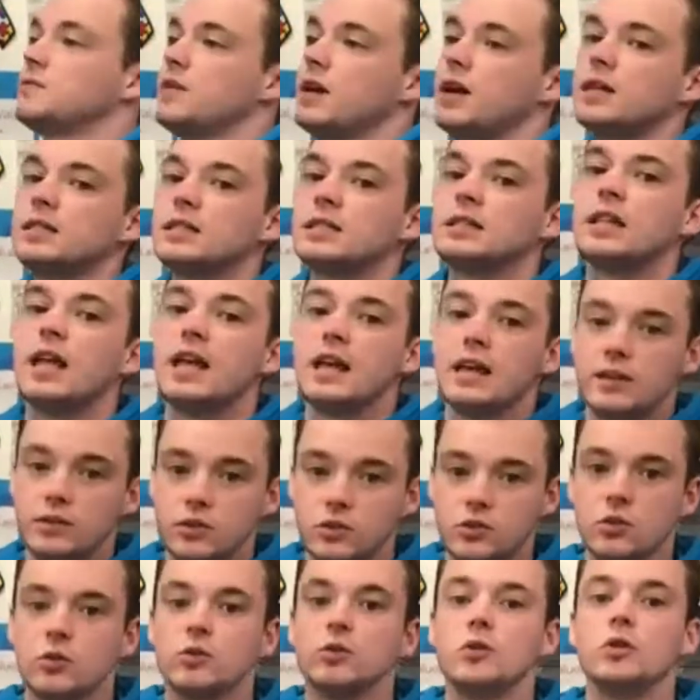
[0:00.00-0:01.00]
fans and they can
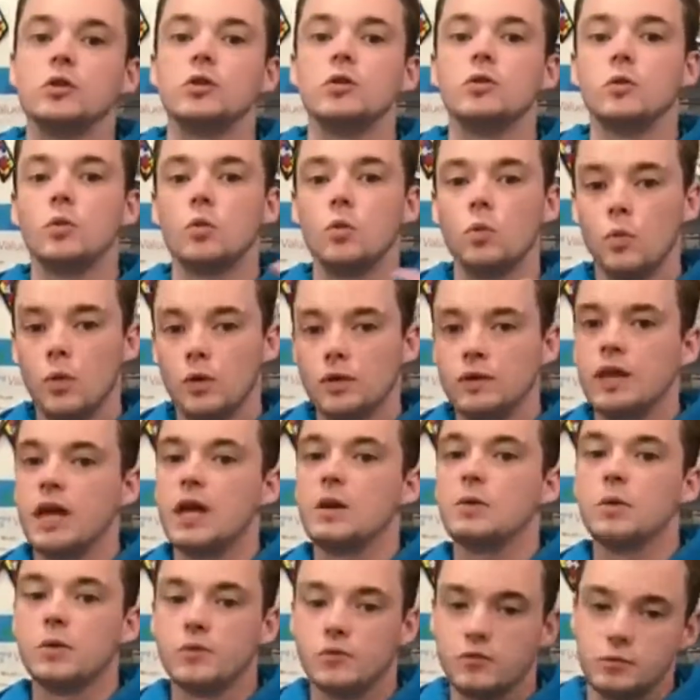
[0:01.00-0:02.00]
show you what
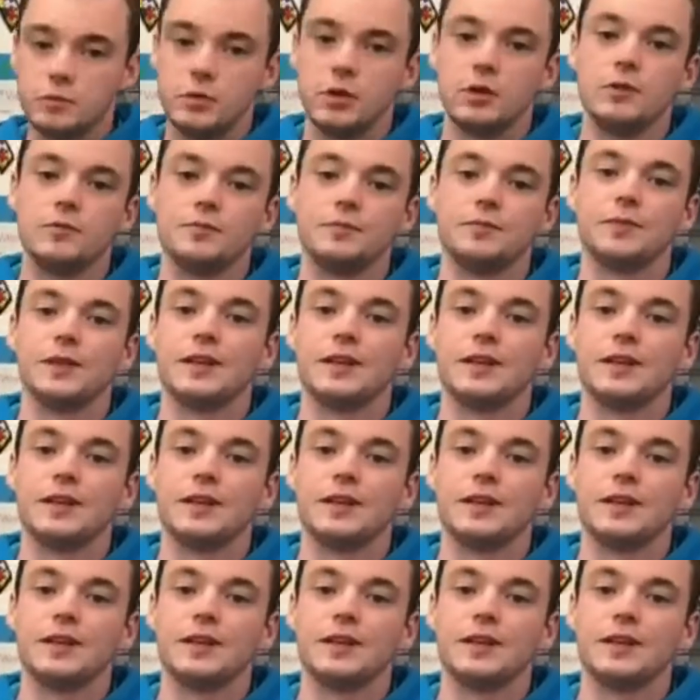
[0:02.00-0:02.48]
they want from you.